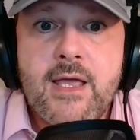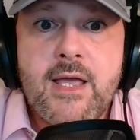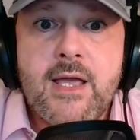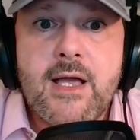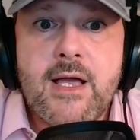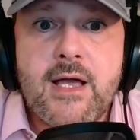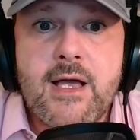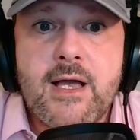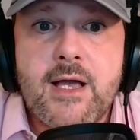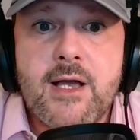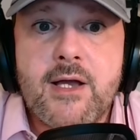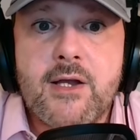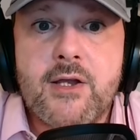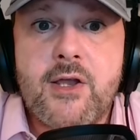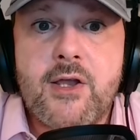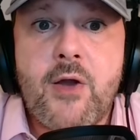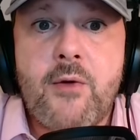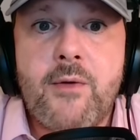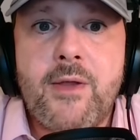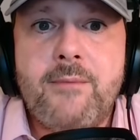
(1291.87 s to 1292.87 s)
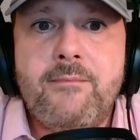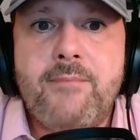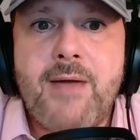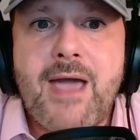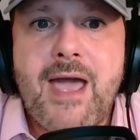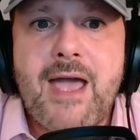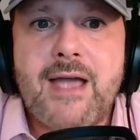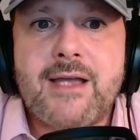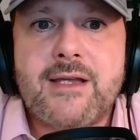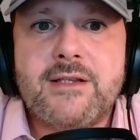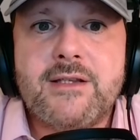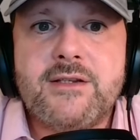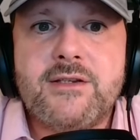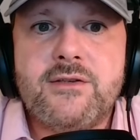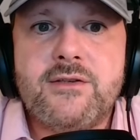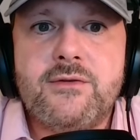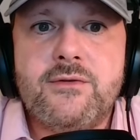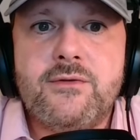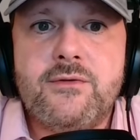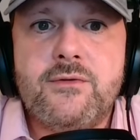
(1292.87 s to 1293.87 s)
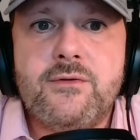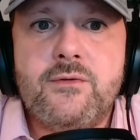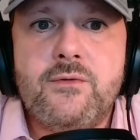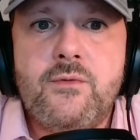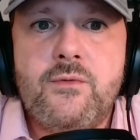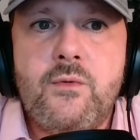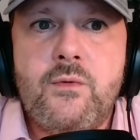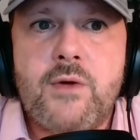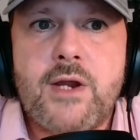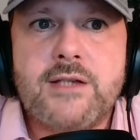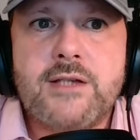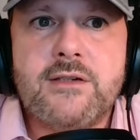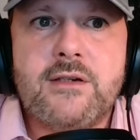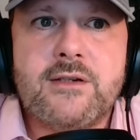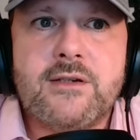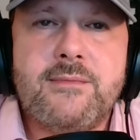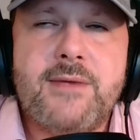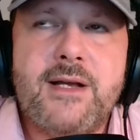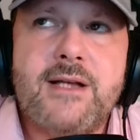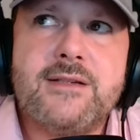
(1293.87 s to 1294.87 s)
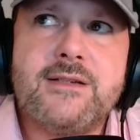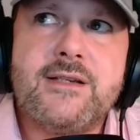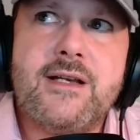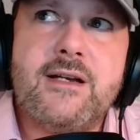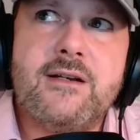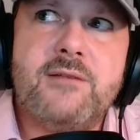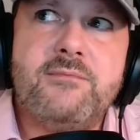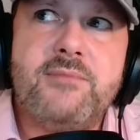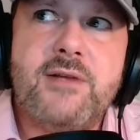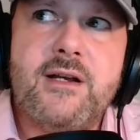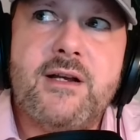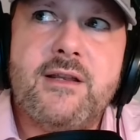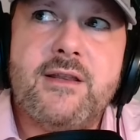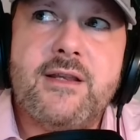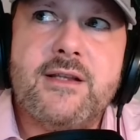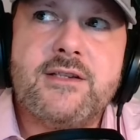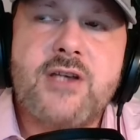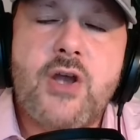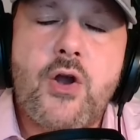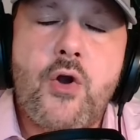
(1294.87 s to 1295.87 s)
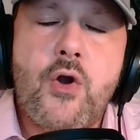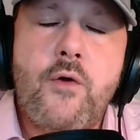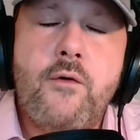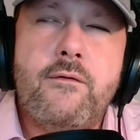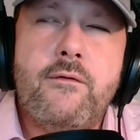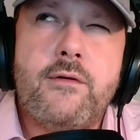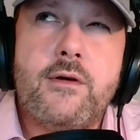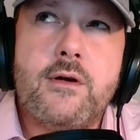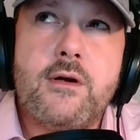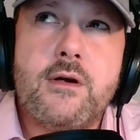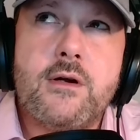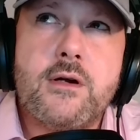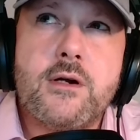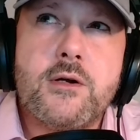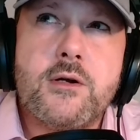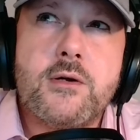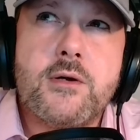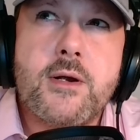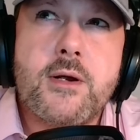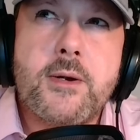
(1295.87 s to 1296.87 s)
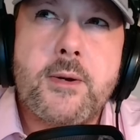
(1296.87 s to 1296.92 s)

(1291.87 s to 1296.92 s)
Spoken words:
Going back to what I talked about, selling a player that's over